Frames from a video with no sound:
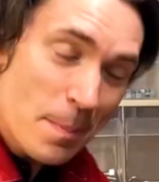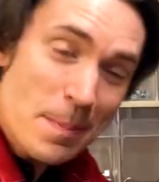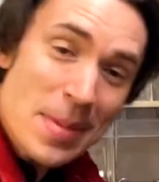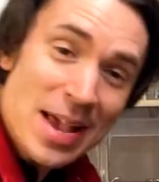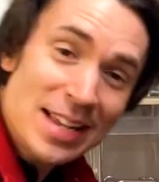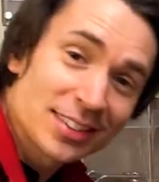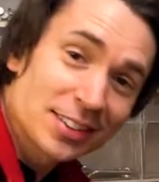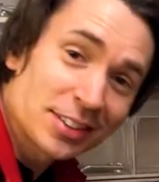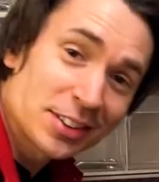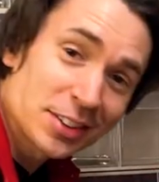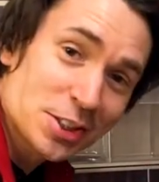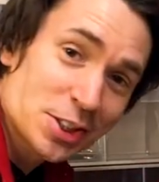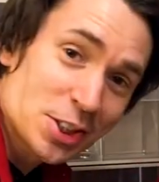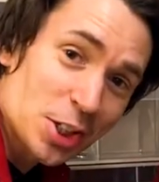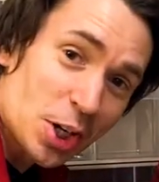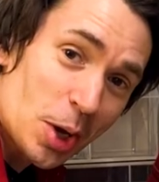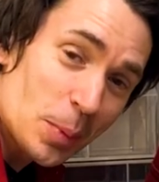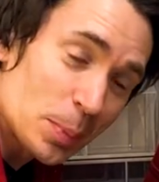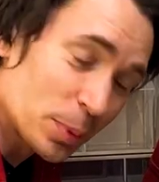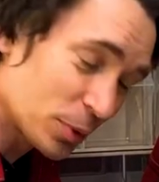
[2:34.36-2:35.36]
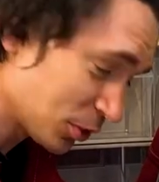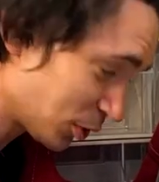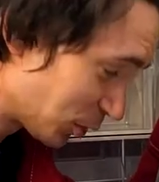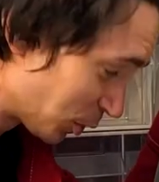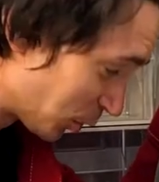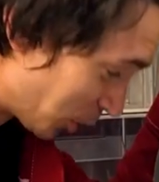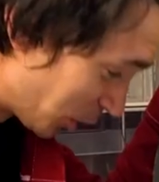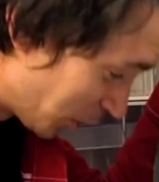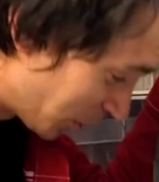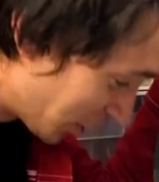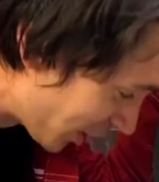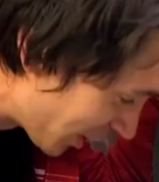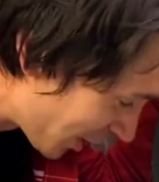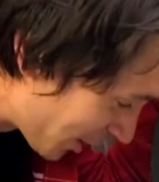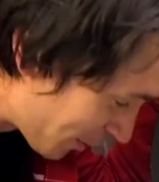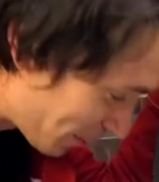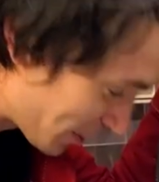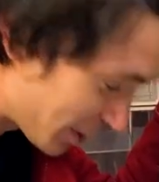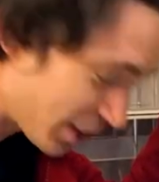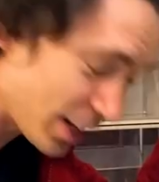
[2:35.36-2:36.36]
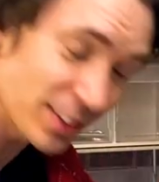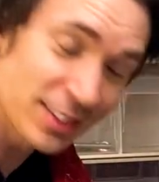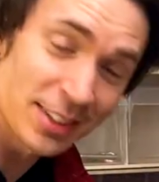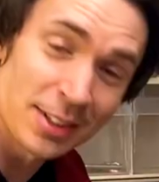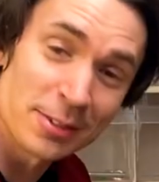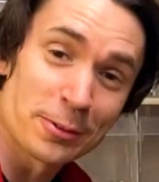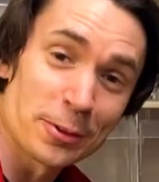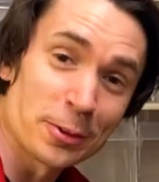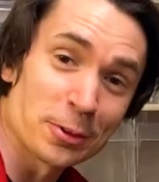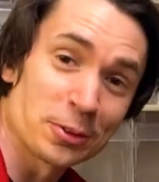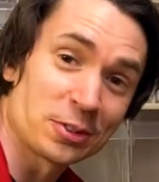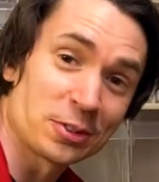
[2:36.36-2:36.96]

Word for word: metal chop saw for cutting through